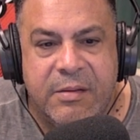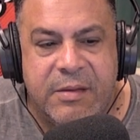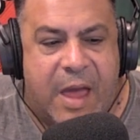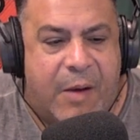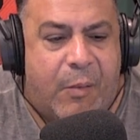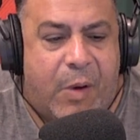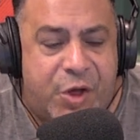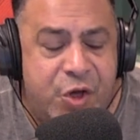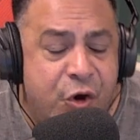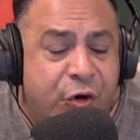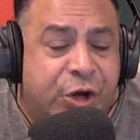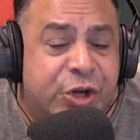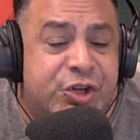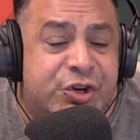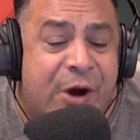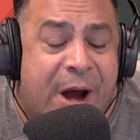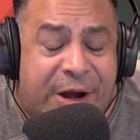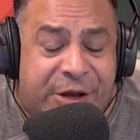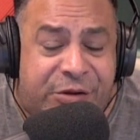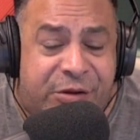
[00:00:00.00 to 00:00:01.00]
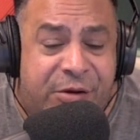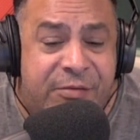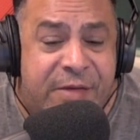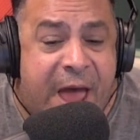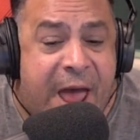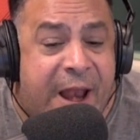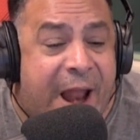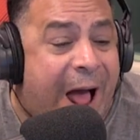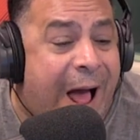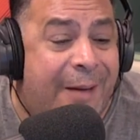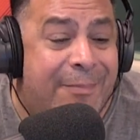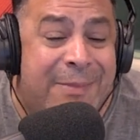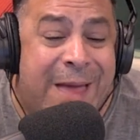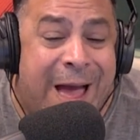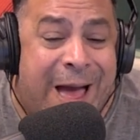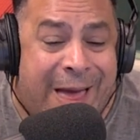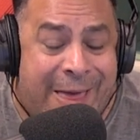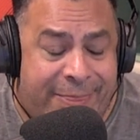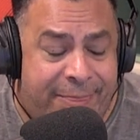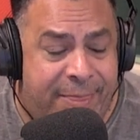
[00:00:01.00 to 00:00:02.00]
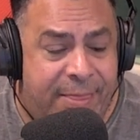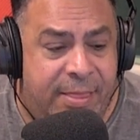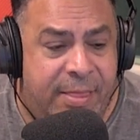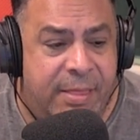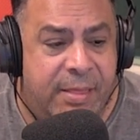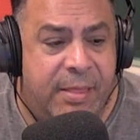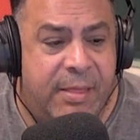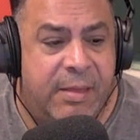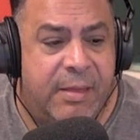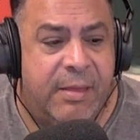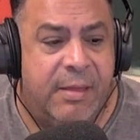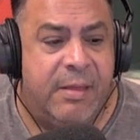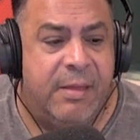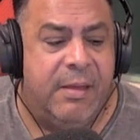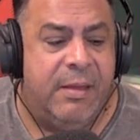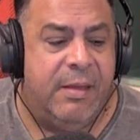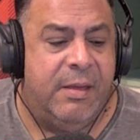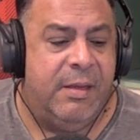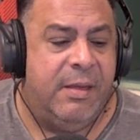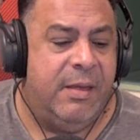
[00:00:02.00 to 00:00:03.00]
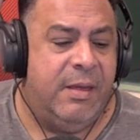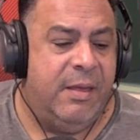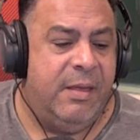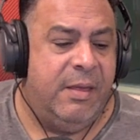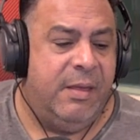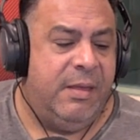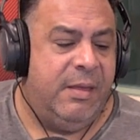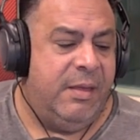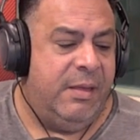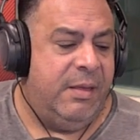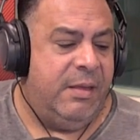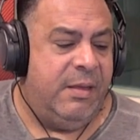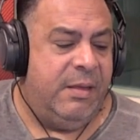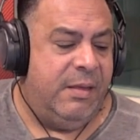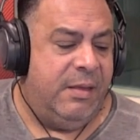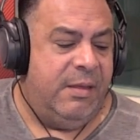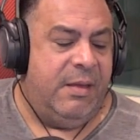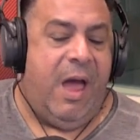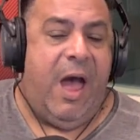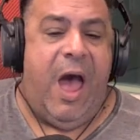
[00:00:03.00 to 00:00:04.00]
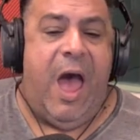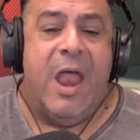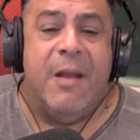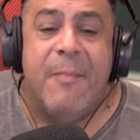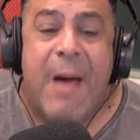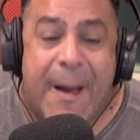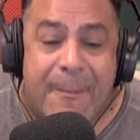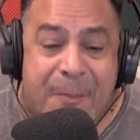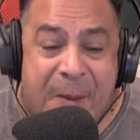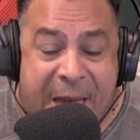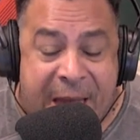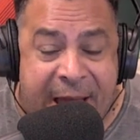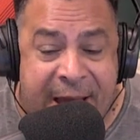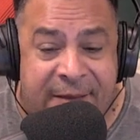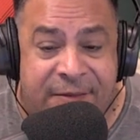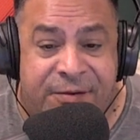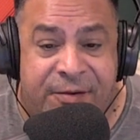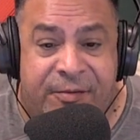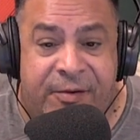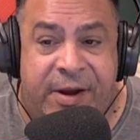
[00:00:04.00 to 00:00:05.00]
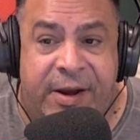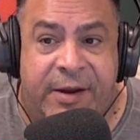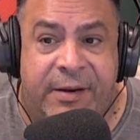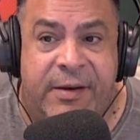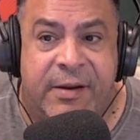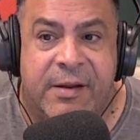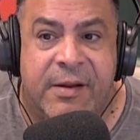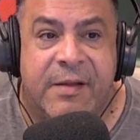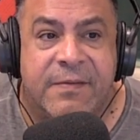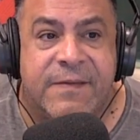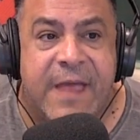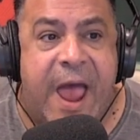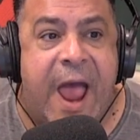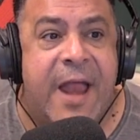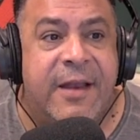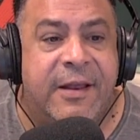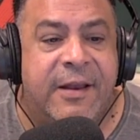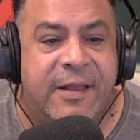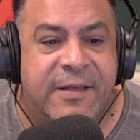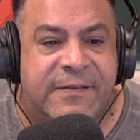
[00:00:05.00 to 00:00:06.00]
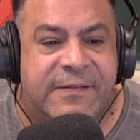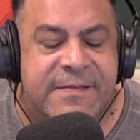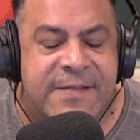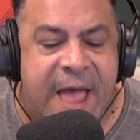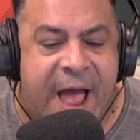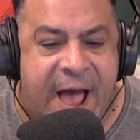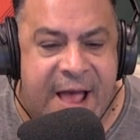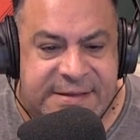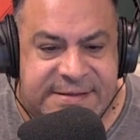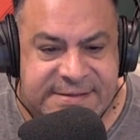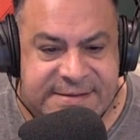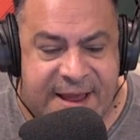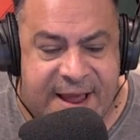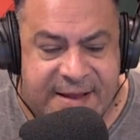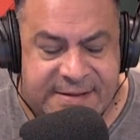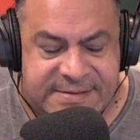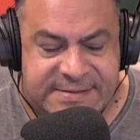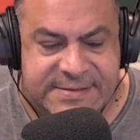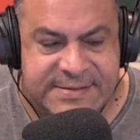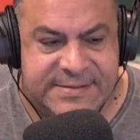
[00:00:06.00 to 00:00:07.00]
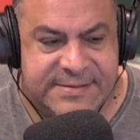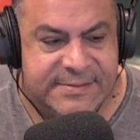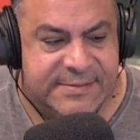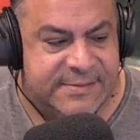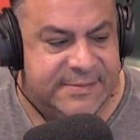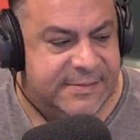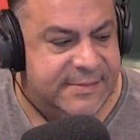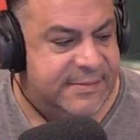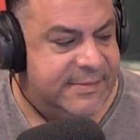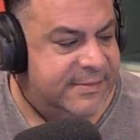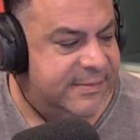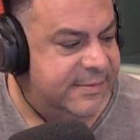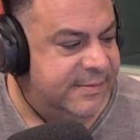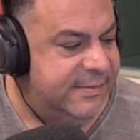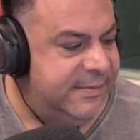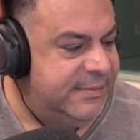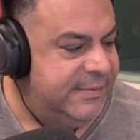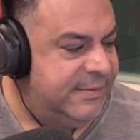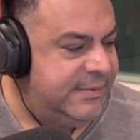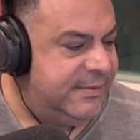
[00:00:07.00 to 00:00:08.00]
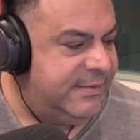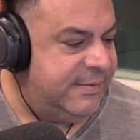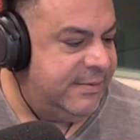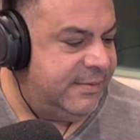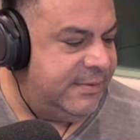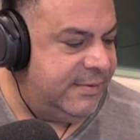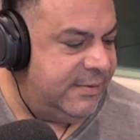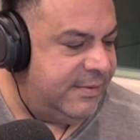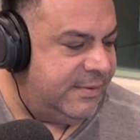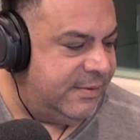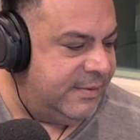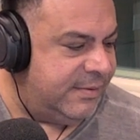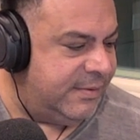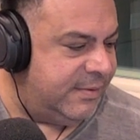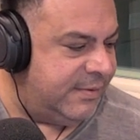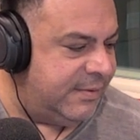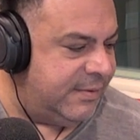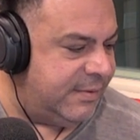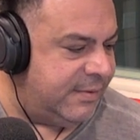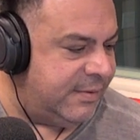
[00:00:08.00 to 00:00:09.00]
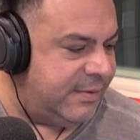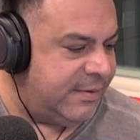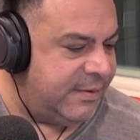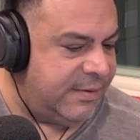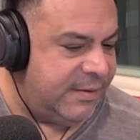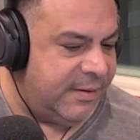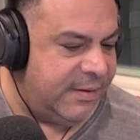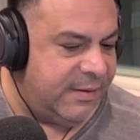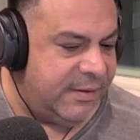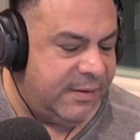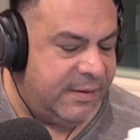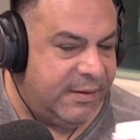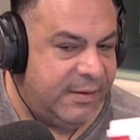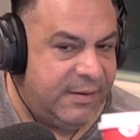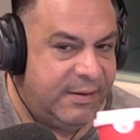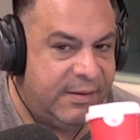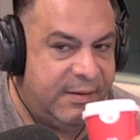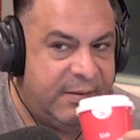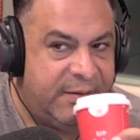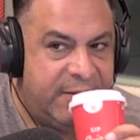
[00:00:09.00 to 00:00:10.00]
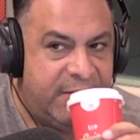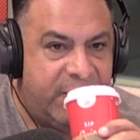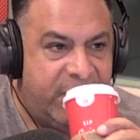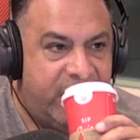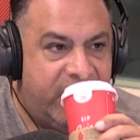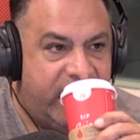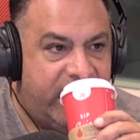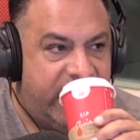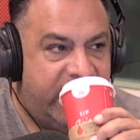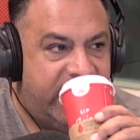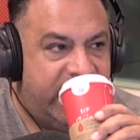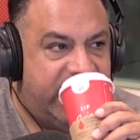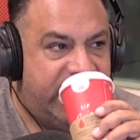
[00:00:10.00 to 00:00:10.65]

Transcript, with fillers: Yeah, well, uh, you can try to I, do that. I'm not. I don't. I don't think. I don't think. I'm not pandering any, to any of this nonsense you know, you know, I went through all